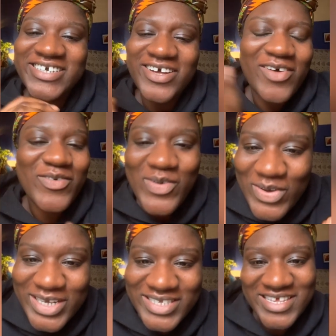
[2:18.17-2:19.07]
Of
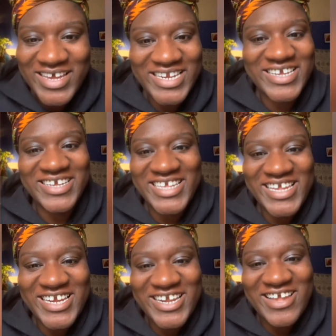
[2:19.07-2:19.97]
course, honey.
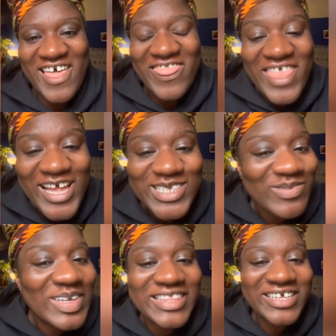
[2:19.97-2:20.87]
That's
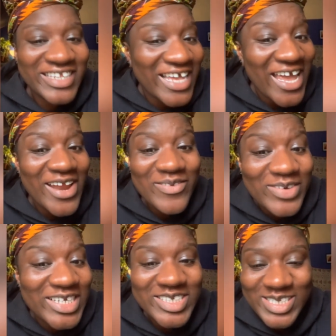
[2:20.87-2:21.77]
what the land
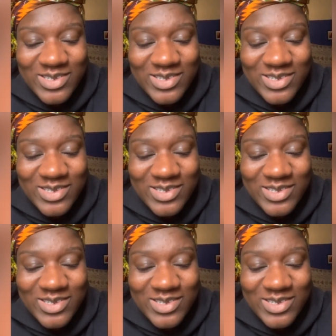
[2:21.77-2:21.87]
reaches